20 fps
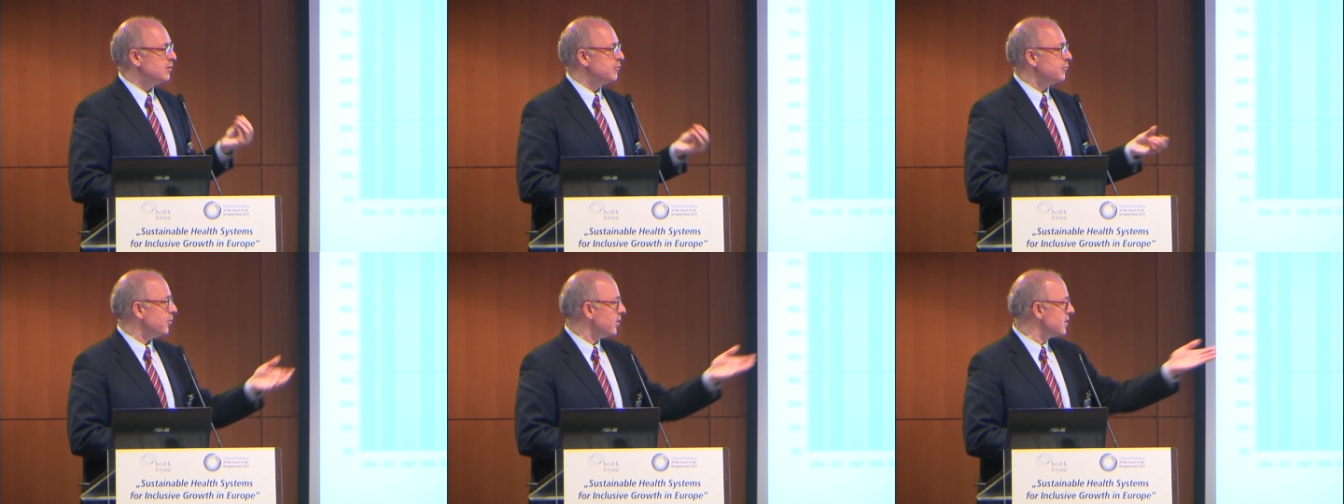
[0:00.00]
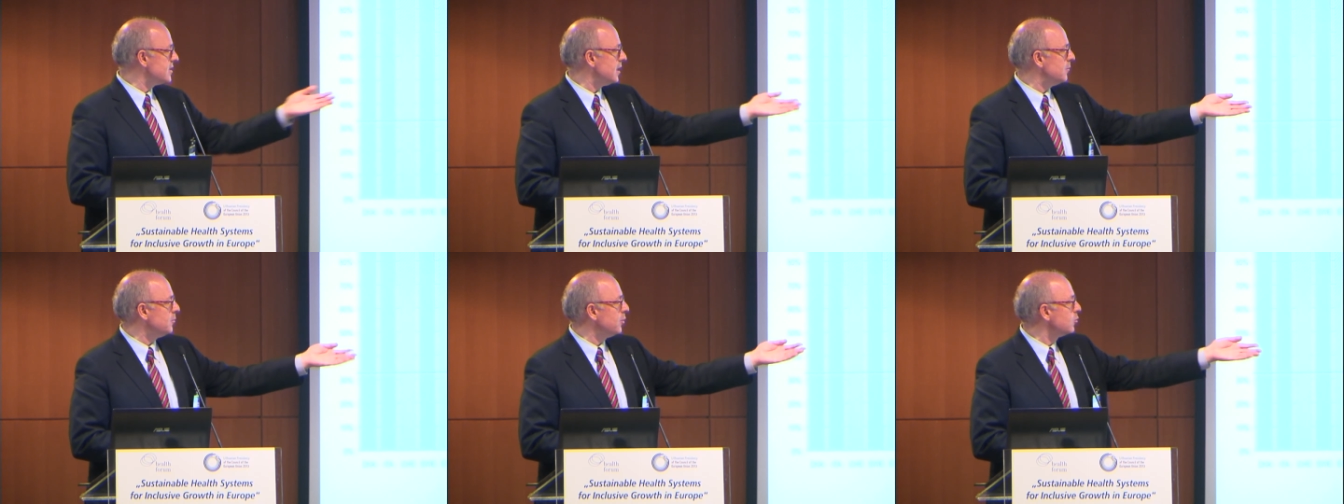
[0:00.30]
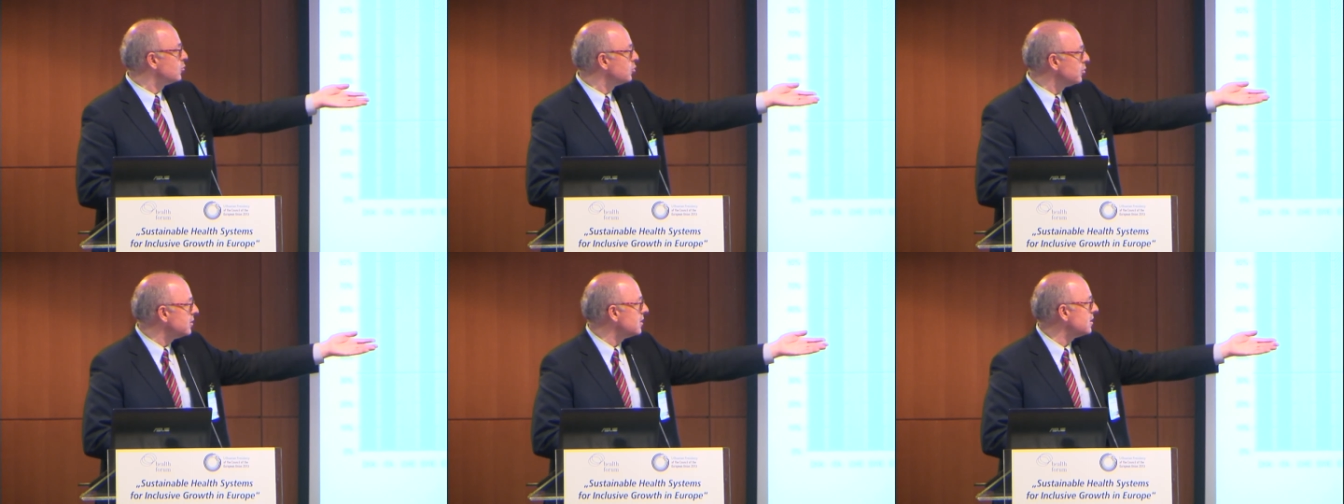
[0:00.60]
for example,
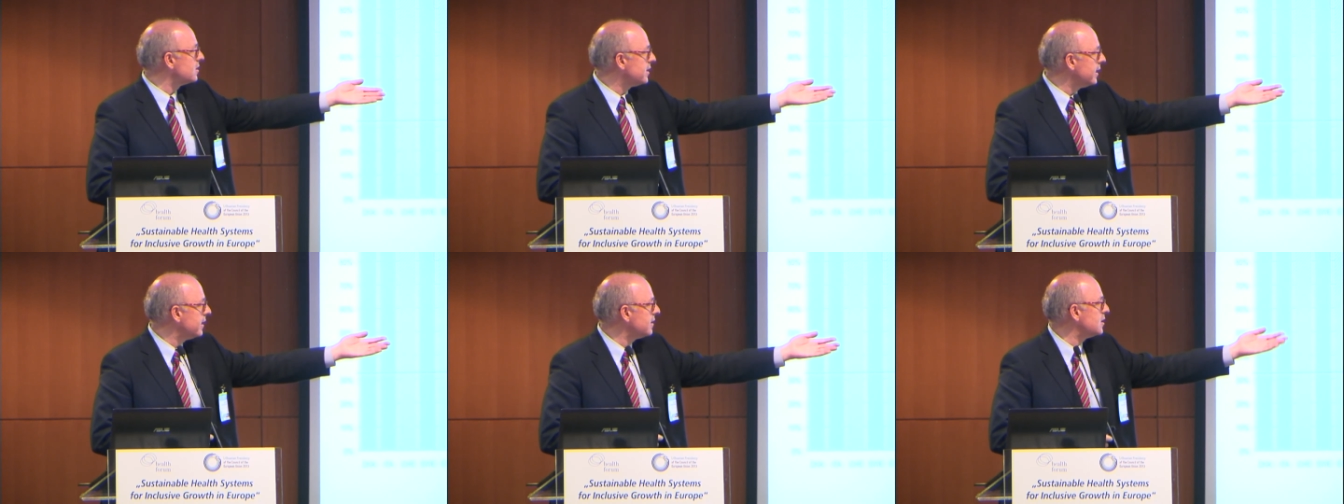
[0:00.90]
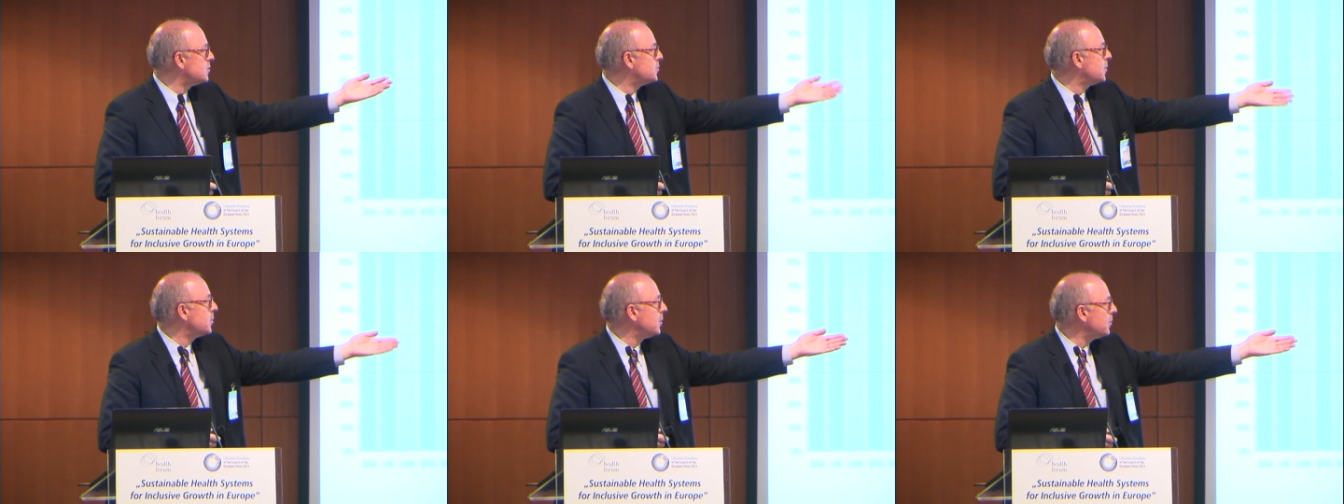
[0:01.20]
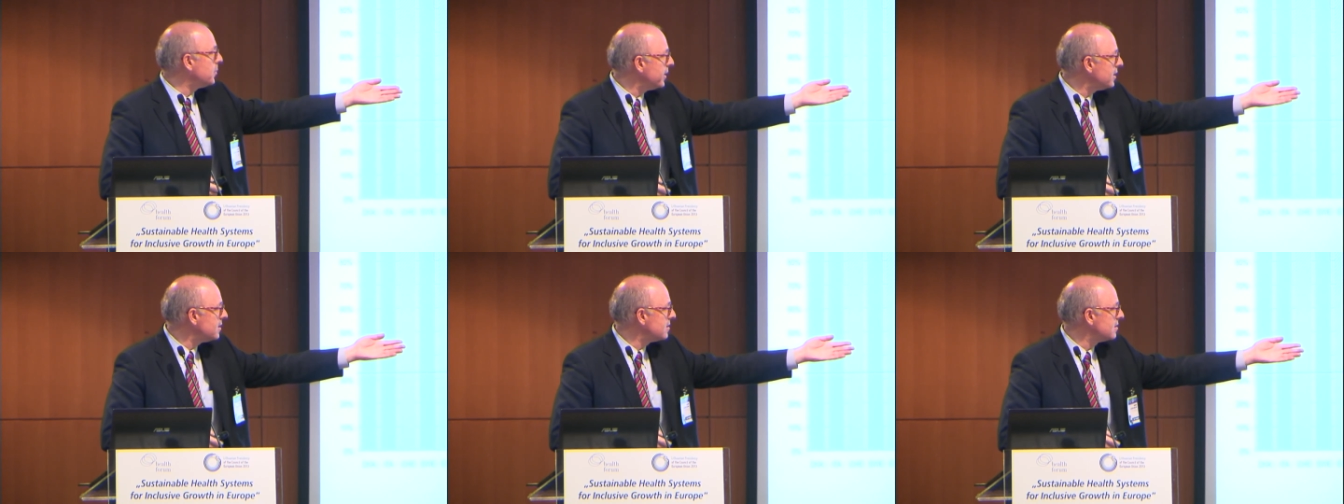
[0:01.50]
to undertake these
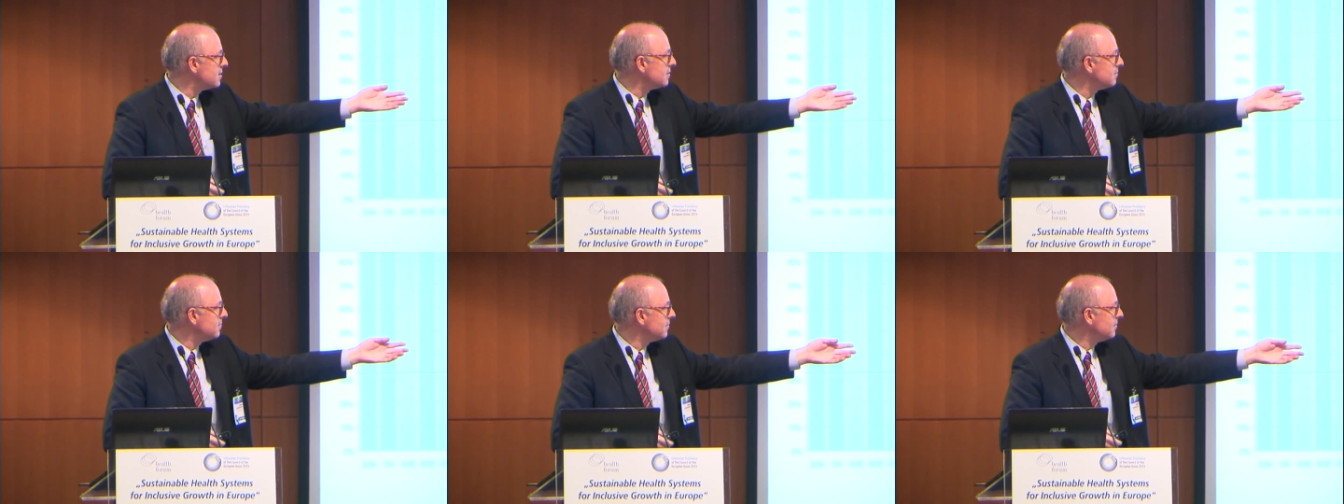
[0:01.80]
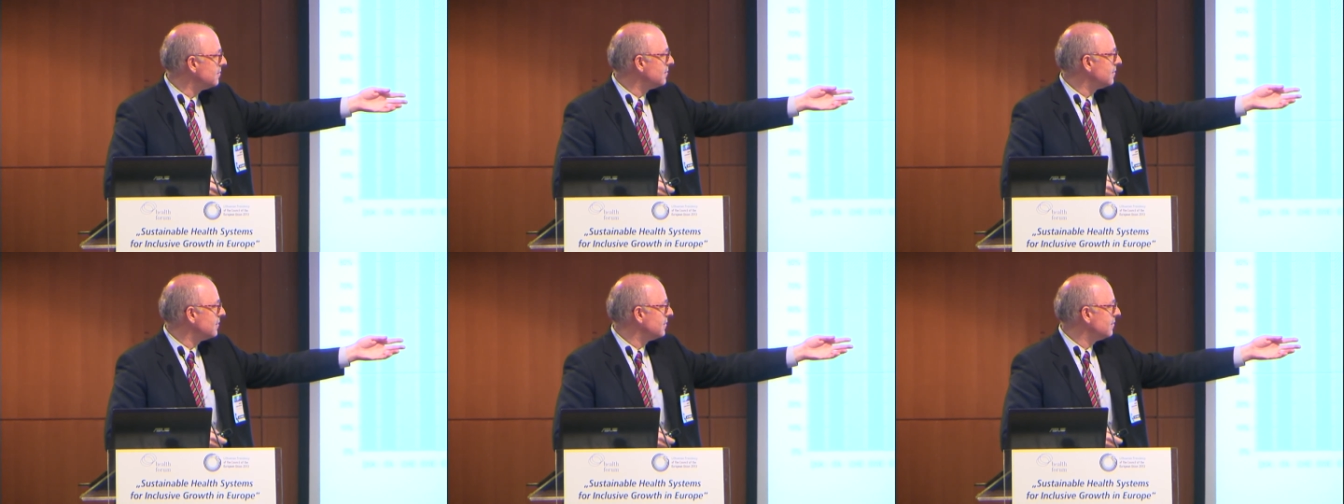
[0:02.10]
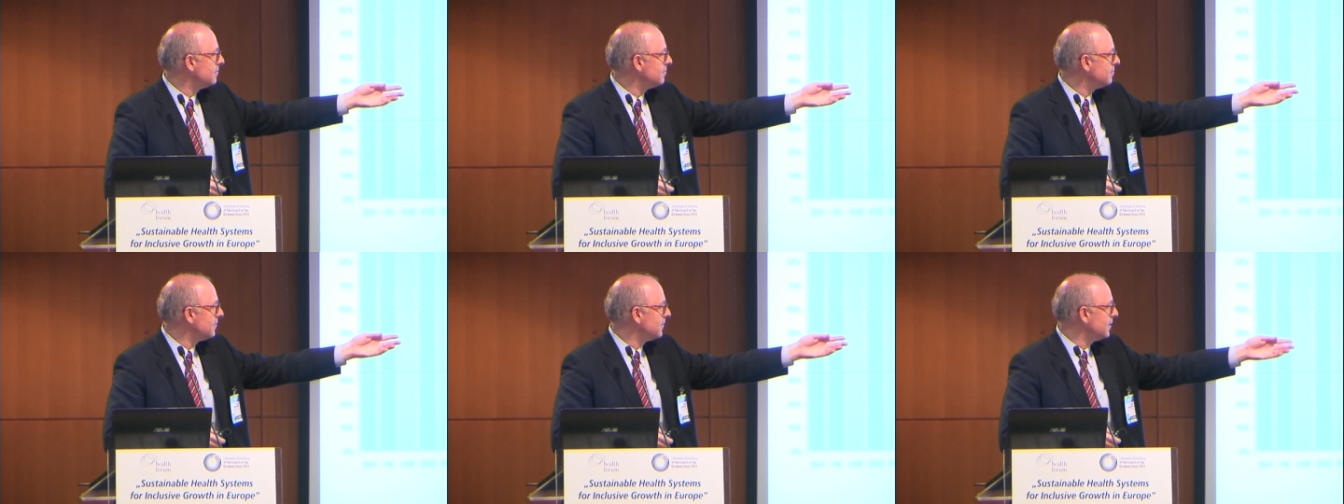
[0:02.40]
PPPs
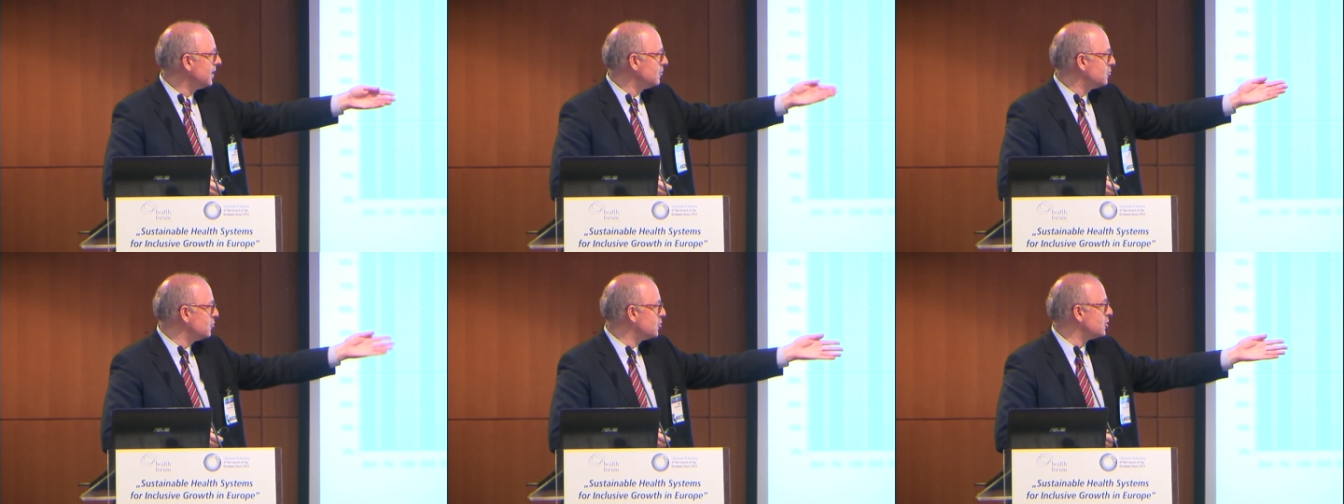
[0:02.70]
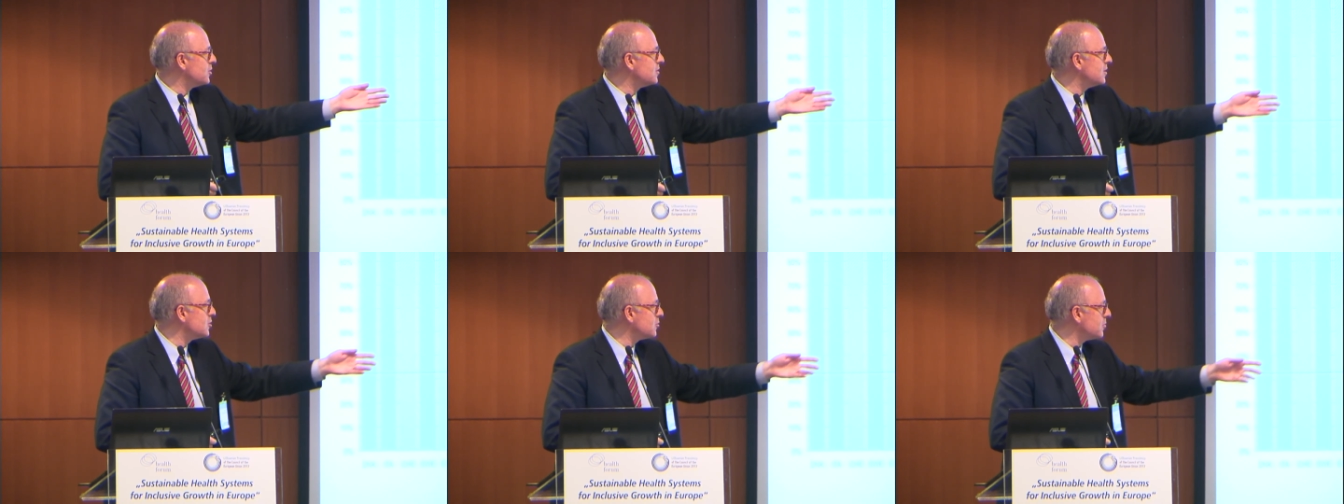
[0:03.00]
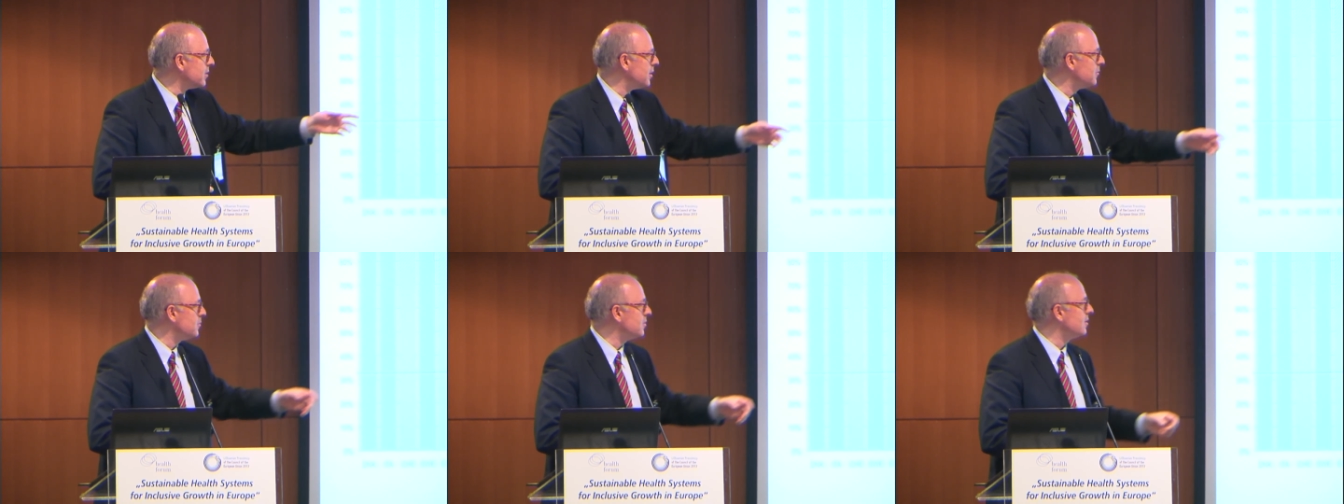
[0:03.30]
that you just
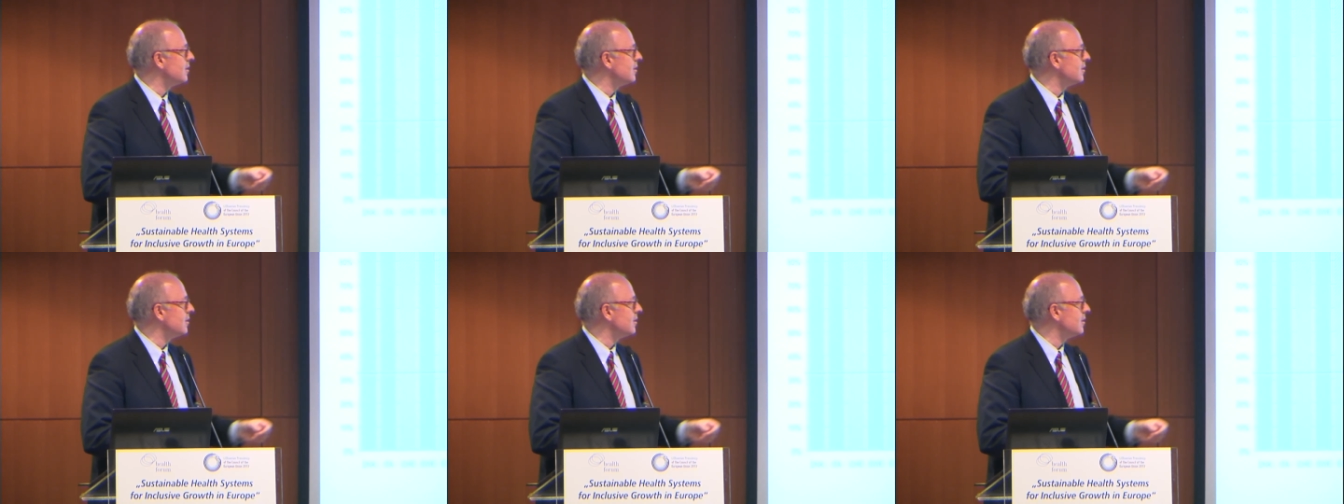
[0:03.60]
described.